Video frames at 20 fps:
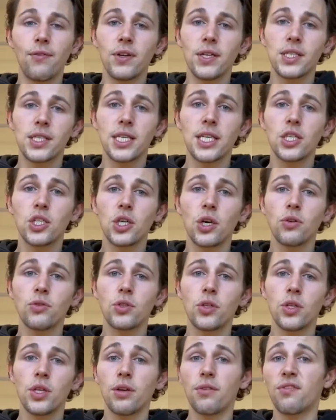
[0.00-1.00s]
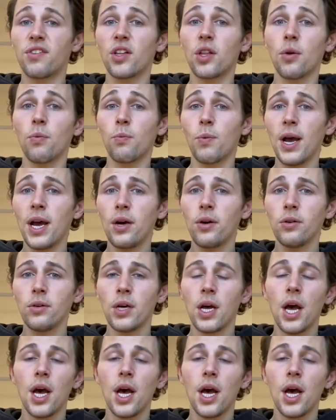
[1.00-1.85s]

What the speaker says: we see children that feel unwell,